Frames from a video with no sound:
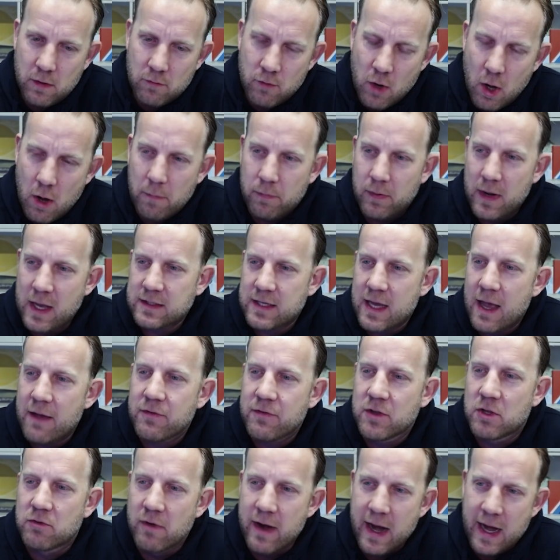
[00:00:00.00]
Rob, let's have
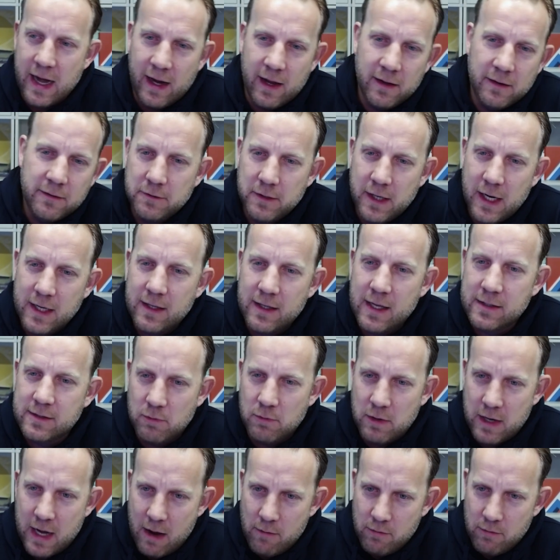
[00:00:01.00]
a drink, right? That's
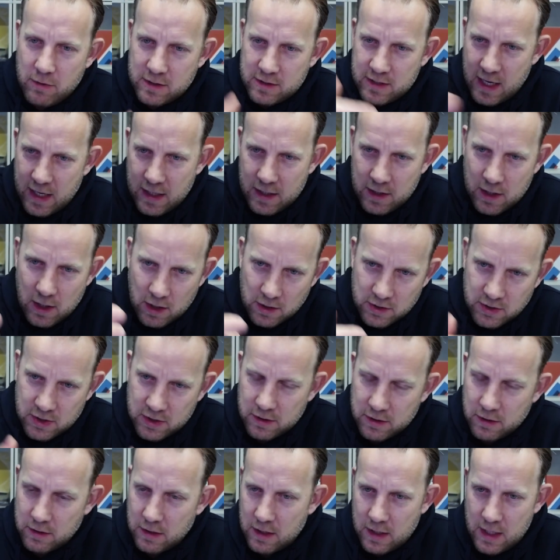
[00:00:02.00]
what I would say in Dutch.
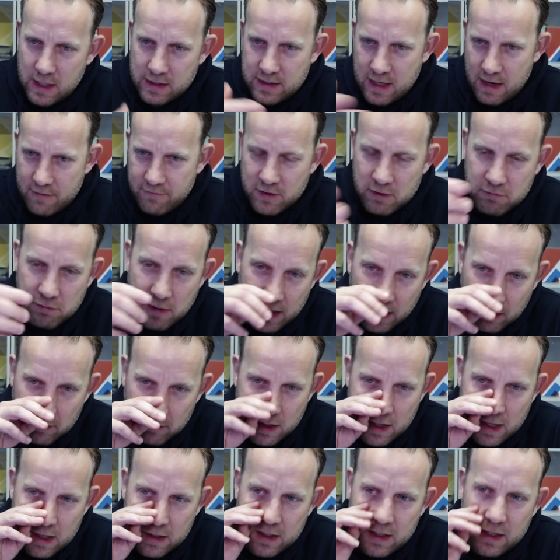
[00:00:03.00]
Let's have a drink.
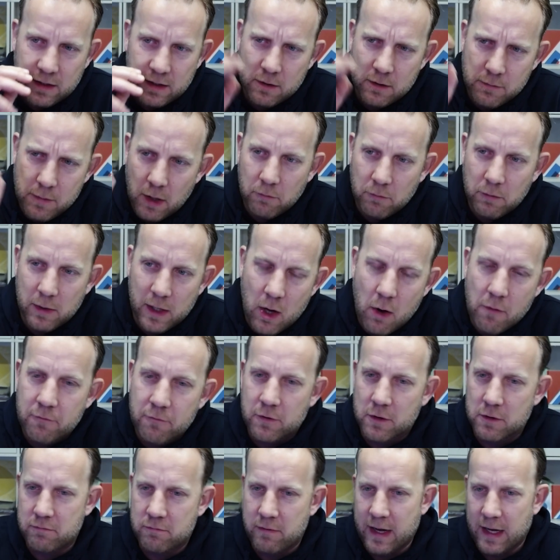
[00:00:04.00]
Or come on, we go
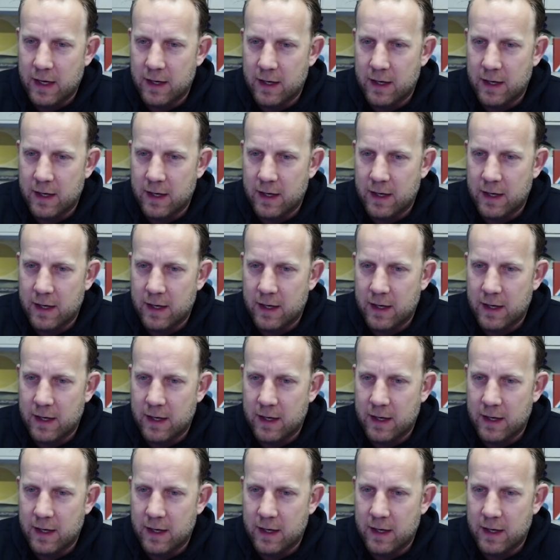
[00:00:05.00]
for a drink.